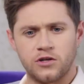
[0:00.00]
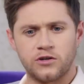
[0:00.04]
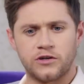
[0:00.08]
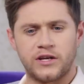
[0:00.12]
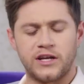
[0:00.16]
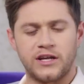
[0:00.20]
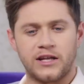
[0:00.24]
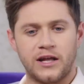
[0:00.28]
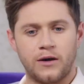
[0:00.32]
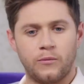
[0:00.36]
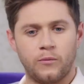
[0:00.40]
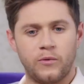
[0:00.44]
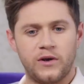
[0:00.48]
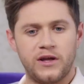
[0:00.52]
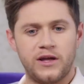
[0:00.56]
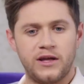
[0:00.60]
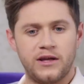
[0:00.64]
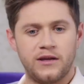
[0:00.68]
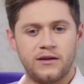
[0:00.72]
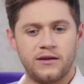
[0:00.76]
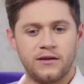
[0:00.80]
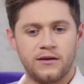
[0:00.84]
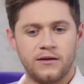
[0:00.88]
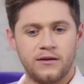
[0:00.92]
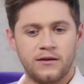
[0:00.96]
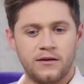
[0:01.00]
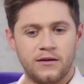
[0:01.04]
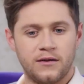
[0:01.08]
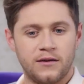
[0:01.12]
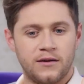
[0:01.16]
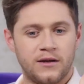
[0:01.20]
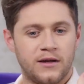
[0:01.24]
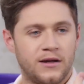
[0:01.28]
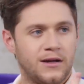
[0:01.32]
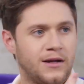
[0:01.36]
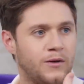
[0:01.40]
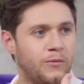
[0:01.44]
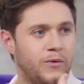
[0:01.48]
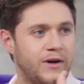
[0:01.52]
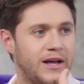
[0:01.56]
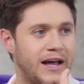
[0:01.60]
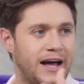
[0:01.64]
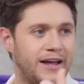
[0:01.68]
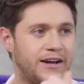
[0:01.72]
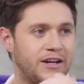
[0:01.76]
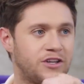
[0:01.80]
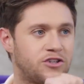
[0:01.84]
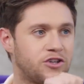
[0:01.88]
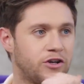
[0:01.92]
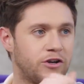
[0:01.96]
lucky that we we
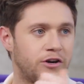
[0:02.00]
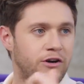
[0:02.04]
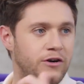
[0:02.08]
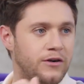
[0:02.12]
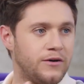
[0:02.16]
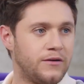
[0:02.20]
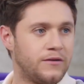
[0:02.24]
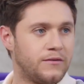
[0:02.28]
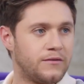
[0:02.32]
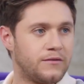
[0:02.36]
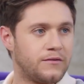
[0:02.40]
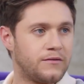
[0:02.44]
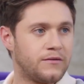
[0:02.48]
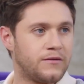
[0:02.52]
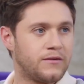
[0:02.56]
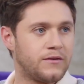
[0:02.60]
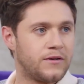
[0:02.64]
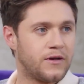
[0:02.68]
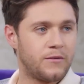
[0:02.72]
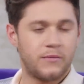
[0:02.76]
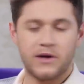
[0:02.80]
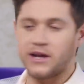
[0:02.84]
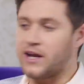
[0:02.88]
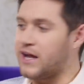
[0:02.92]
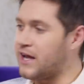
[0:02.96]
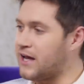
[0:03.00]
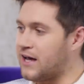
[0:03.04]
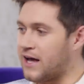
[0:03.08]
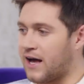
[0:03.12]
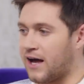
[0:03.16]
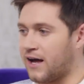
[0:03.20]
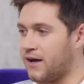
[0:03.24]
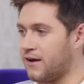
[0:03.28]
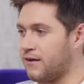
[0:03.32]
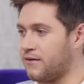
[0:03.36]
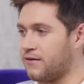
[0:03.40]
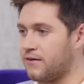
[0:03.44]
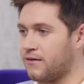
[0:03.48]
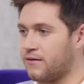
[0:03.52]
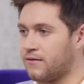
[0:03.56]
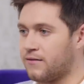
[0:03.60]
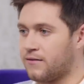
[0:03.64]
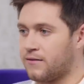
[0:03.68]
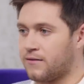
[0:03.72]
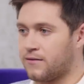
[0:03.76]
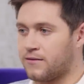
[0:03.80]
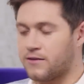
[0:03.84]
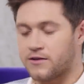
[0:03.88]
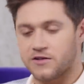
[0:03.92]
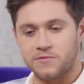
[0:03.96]
had each other. I mean, he had
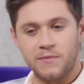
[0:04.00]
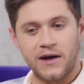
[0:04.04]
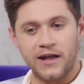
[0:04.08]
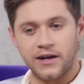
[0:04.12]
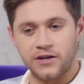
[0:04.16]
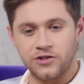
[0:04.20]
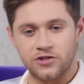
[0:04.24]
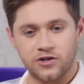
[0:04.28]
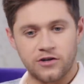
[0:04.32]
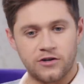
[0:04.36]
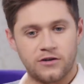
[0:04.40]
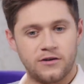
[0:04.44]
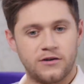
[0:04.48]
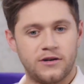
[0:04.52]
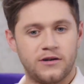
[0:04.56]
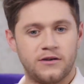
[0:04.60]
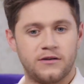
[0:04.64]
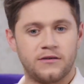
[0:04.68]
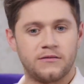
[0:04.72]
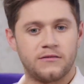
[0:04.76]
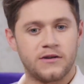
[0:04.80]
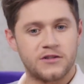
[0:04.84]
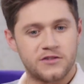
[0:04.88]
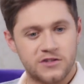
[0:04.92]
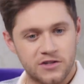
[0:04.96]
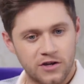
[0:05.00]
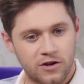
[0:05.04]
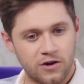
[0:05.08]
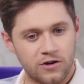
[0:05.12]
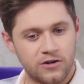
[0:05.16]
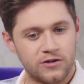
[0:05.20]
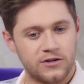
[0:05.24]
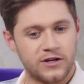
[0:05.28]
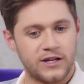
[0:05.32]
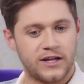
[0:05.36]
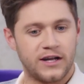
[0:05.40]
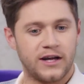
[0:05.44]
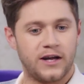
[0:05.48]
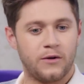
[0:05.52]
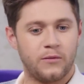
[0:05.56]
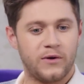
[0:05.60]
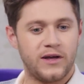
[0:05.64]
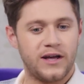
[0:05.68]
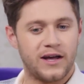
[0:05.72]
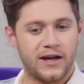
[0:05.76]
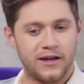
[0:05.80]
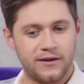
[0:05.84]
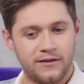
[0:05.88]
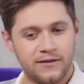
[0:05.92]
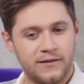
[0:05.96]
his manager and his security guy.
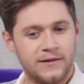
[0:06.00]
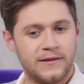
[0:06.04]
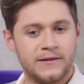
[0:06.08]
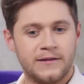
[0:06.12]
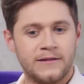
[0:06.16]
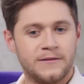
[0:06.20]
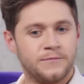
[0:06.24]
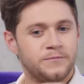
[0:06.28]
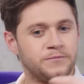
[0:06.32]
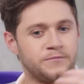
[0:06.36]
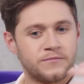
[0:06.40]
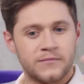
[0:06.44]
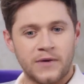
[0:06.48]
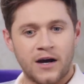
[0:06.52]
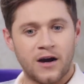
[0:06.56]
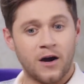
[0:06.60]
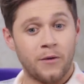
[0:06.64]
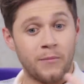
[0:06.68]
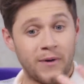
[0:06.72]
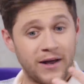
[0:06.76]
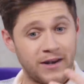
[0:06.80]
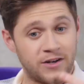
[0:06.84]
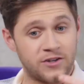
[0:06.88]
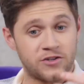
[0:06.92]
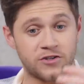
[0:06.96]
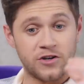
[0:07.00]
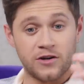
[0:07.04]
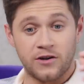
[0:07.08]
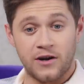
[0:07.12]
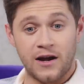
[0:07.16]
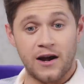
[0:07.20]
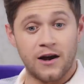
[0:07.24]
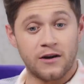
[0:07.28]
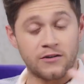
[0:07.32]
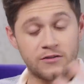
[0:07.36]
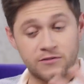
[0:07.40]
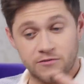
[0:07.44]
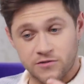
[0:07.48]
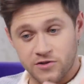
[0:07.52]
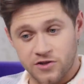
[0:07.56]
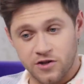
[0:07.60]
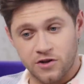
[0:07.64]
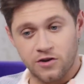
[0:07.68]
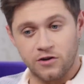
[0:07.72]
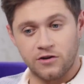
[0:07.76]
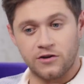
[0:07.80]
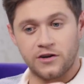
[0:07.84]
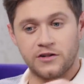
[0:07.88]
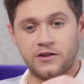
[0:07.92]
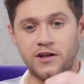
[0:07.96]
We had our manager and our
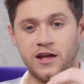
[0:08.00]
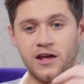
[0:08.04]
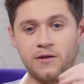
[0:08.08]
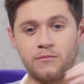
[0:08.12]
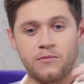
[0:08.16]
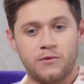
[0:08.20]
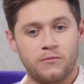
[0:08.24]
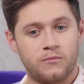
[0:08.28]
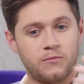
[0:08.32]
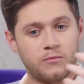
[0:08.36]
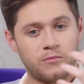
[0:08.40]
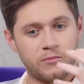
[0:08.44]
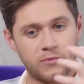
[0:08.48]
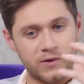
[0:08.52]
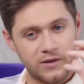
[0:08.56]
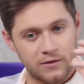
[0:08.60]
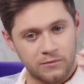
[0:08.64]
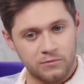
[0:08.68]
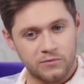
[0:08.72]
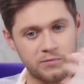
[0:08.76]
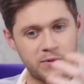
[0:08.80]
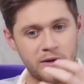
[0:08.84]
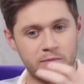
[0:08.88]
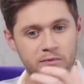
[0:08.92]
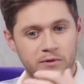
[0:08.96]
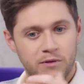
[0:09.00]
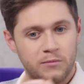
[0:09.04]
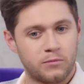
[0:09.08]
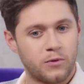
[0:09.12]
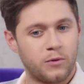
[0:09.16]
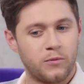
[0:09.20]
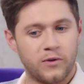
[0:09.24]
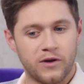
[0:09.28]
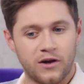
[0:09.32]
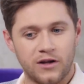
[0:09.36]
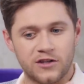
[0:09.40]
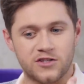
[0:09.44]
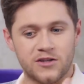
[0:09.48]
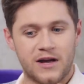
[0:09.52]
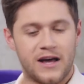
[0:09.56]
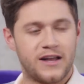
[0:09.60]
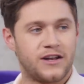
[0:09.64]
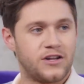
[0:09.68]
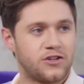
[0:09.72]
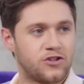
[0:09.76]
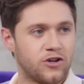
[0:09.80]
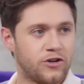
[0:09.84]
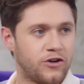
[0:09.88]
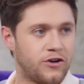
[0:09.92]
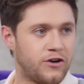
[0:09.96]
security team and we, people, that, but we also
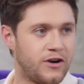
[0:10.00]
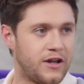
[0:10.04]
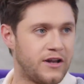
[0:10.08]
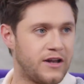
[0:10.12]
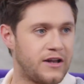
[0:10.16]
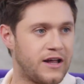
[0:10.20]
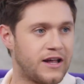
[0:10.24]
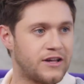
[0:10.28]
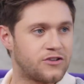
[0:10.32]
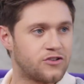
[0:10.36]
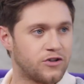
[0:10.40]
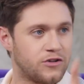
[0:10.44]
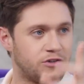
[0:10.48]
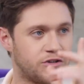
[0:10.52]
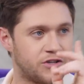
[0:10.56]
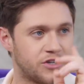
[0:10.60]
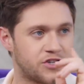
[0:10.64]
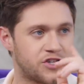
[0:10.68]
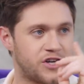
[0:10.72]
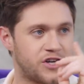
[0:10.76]
had each other and each other to